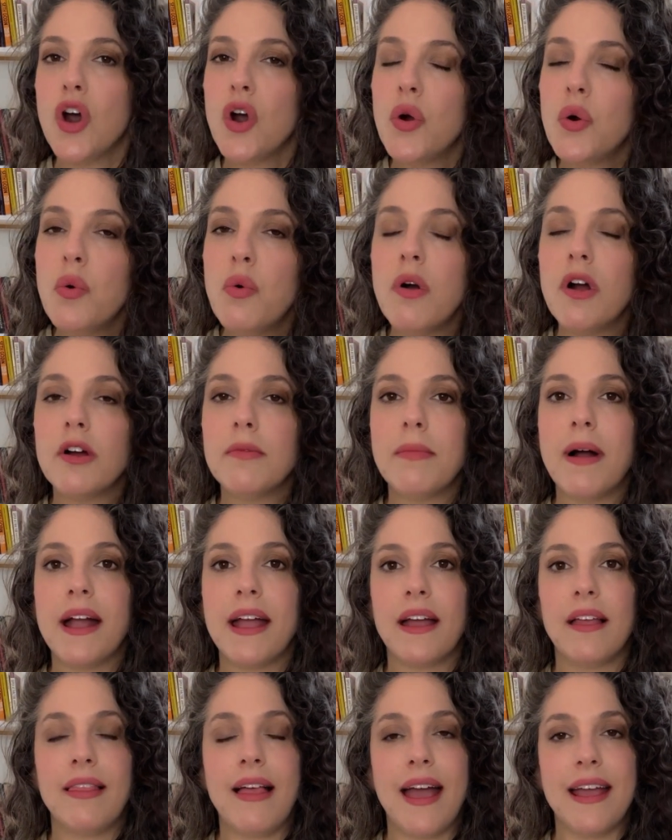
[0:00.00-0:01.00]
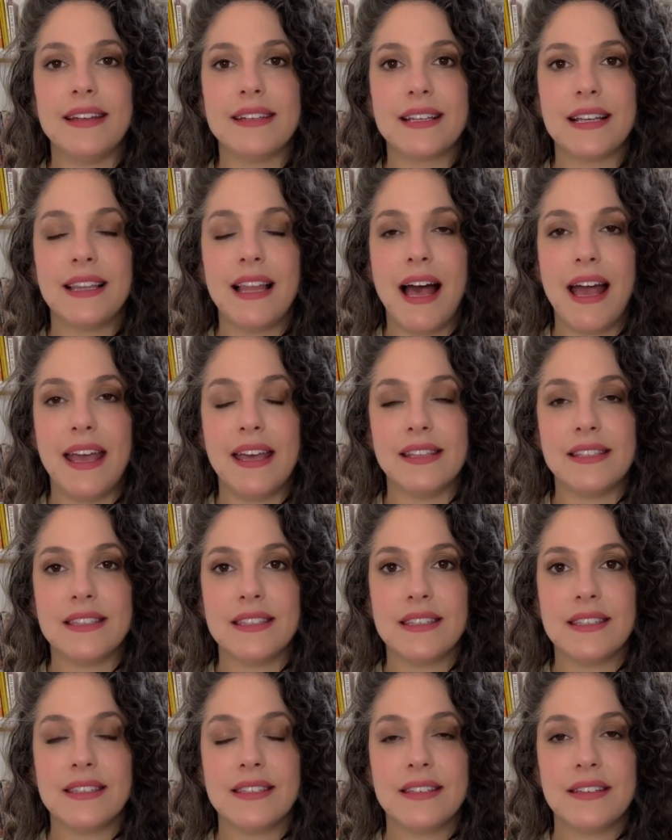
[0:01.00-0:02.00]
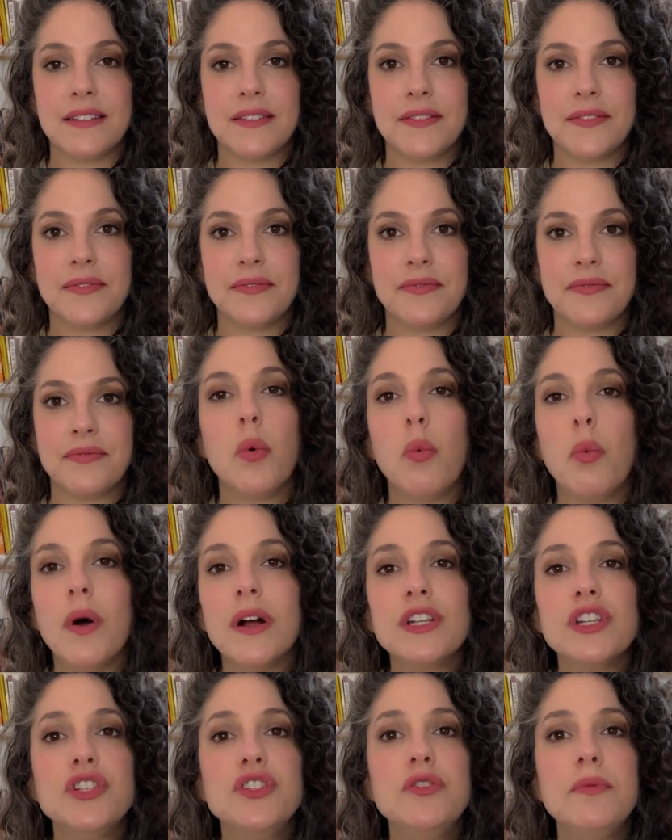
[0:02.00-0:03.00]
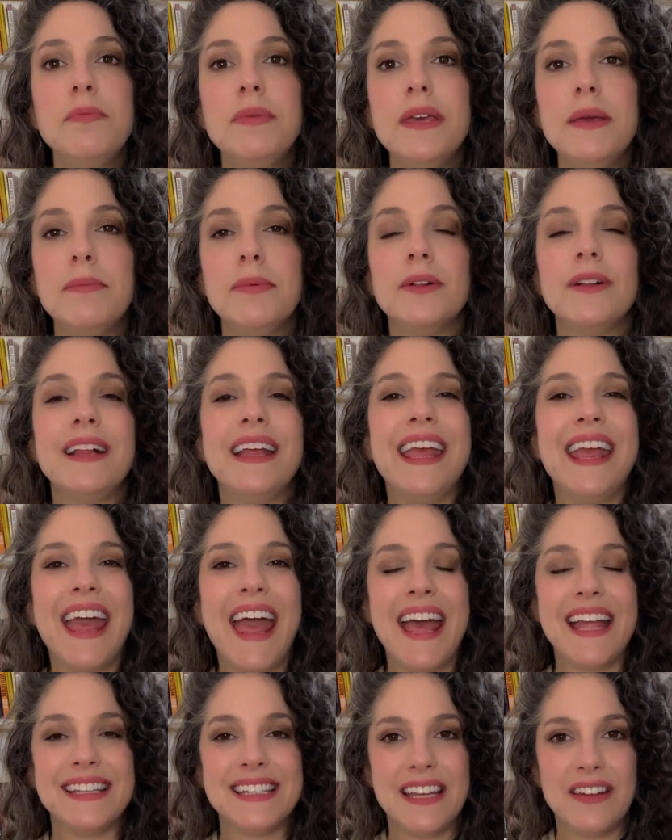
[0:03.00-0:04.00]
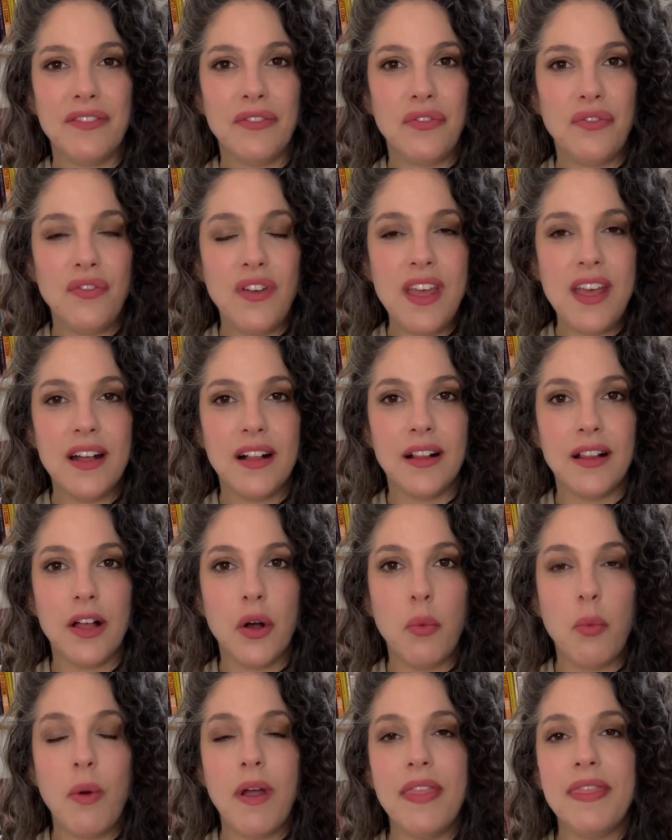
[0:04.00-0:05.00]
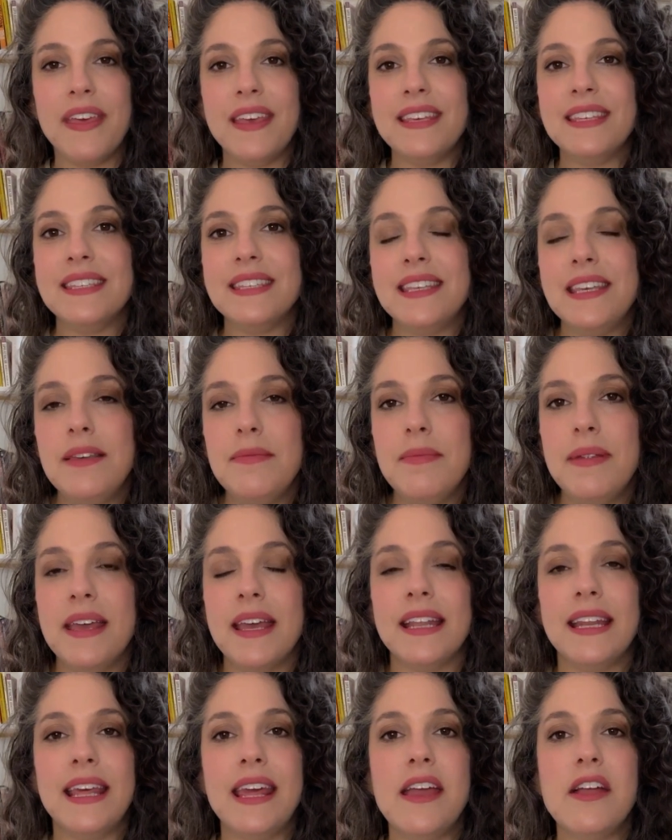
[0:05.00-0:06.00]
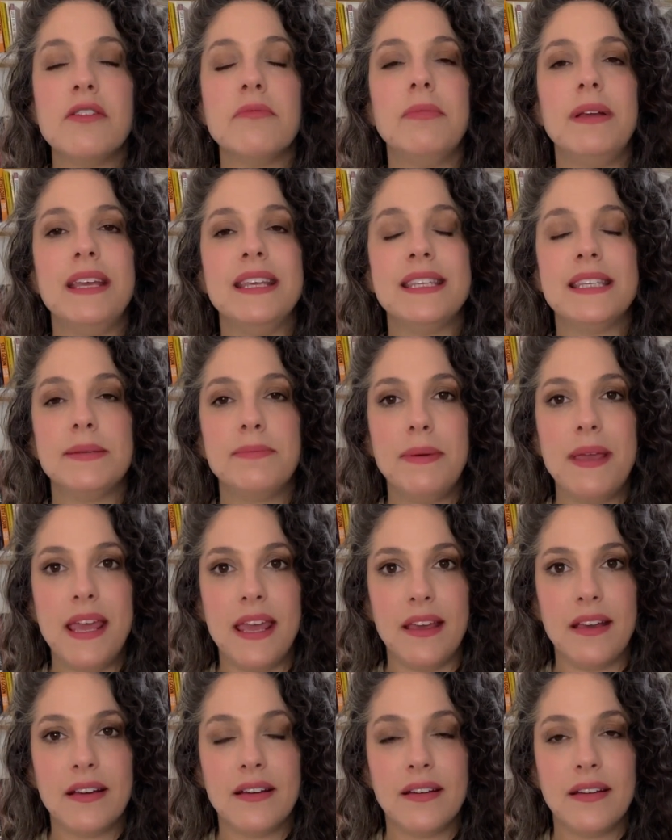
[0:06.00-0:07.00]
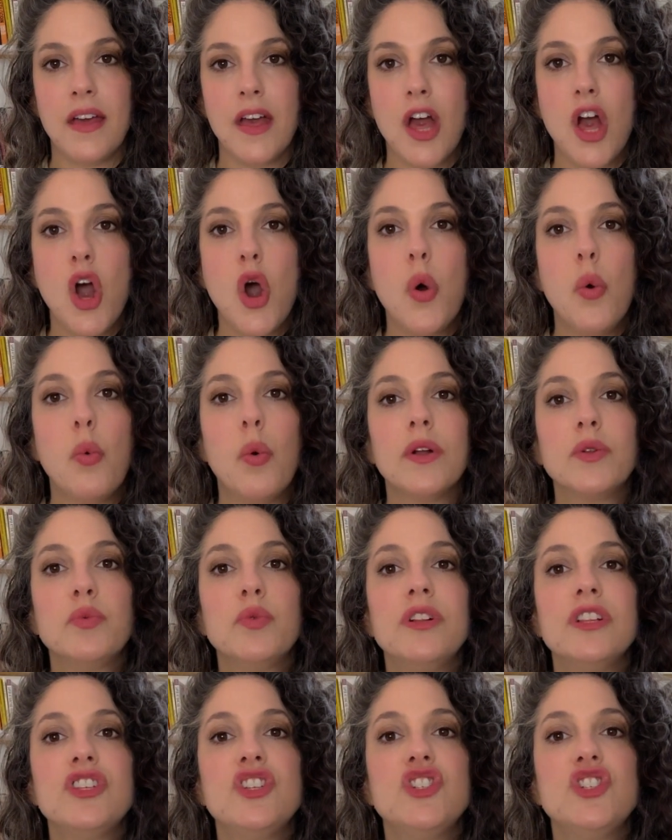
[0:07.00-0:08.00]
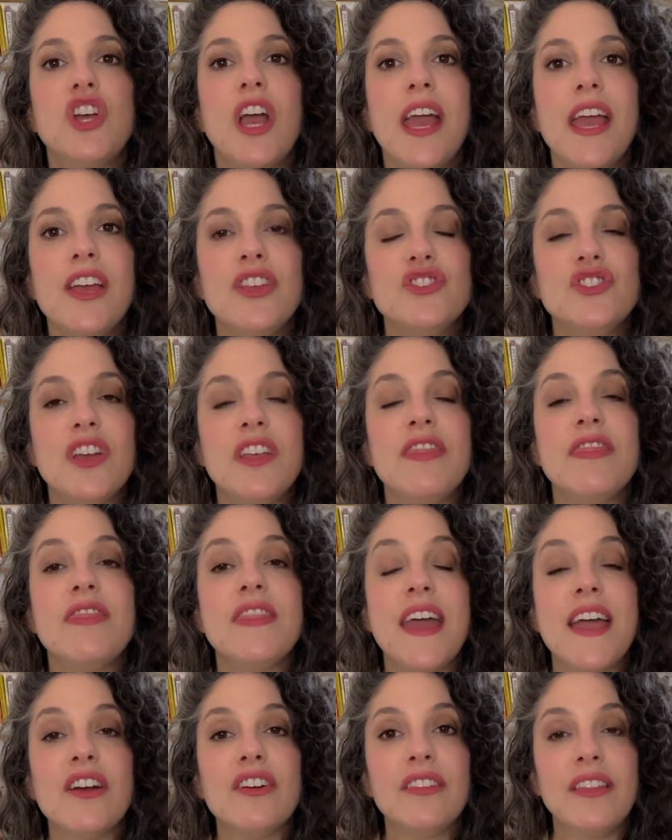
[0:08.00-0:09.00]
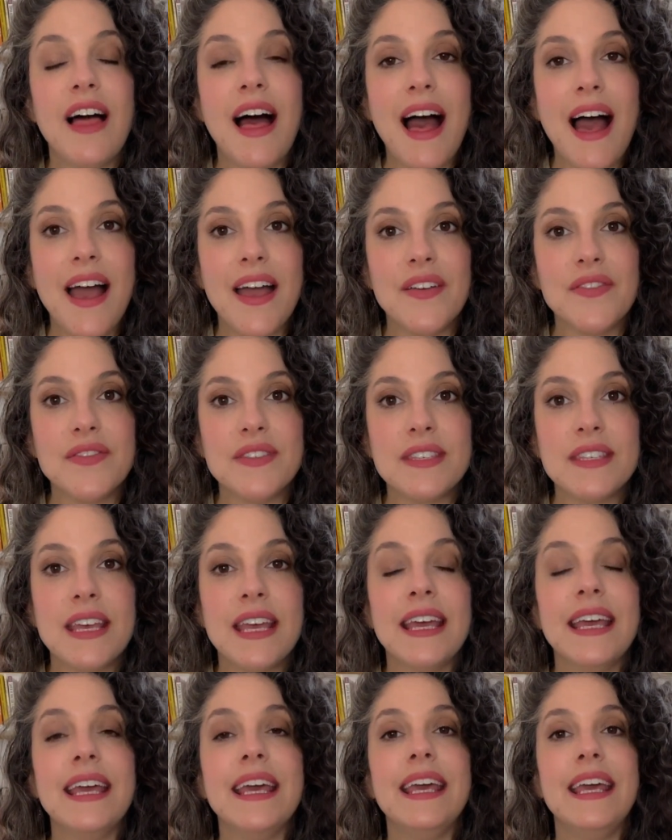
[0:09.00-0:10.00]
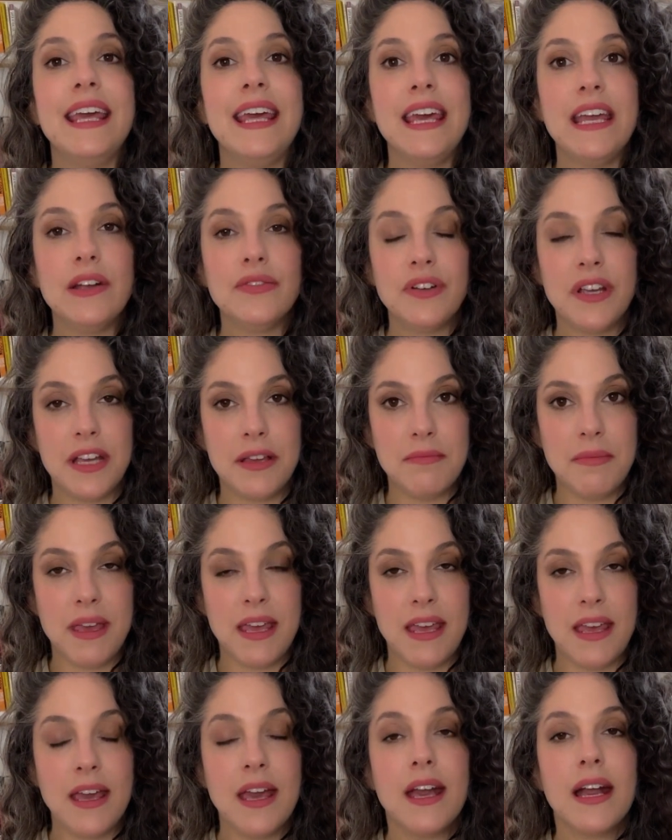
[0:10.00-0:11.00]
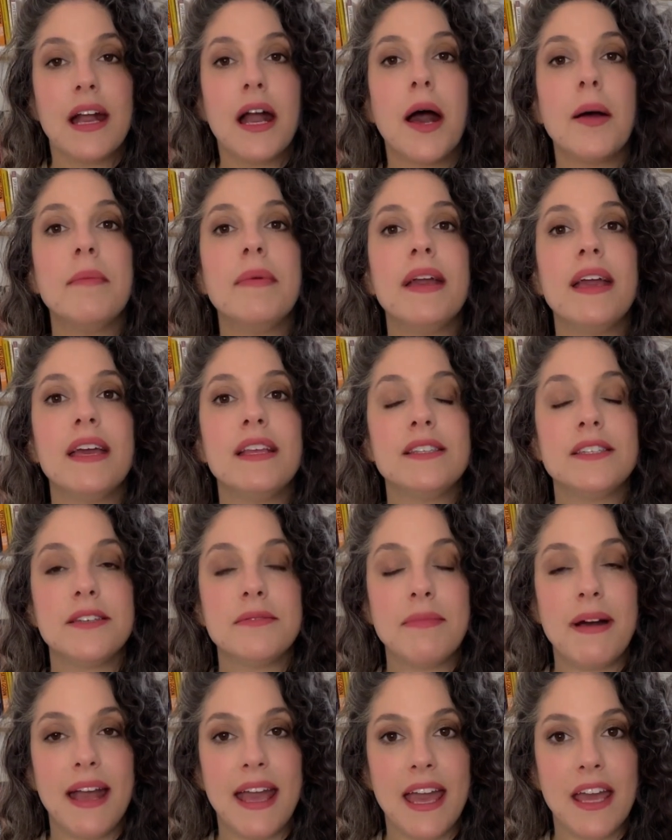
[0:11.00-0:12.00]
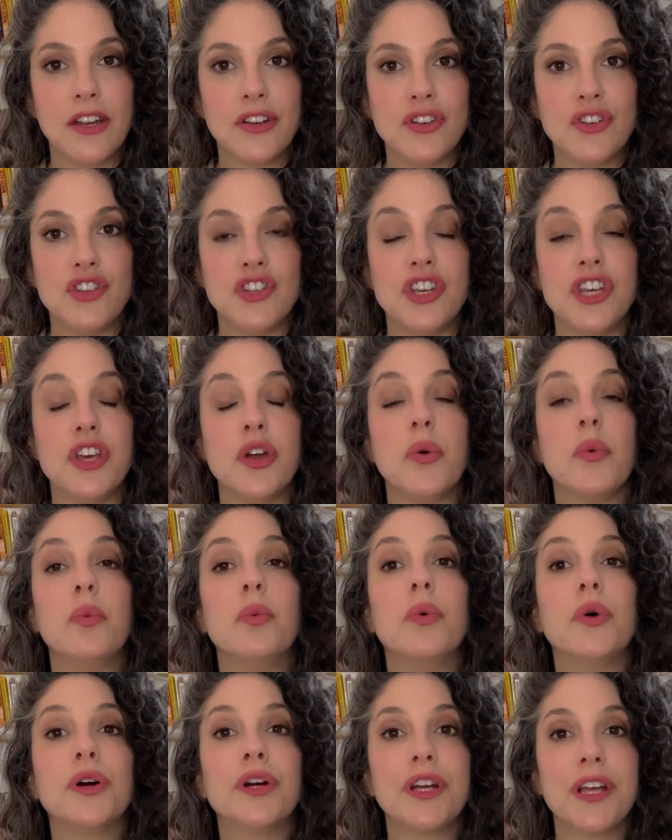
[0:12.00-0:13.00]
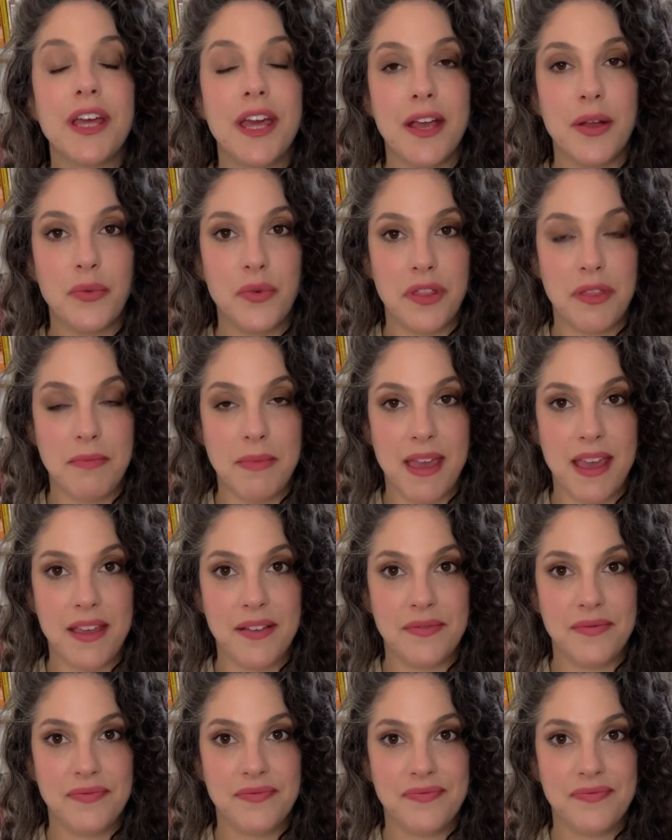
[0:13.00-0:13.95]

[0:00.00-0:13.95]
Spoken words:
Who are my aligned clients? What do people get and feel when they see me and hear me speak? What will change in their lives, hearing me, coming into my energy, working with me?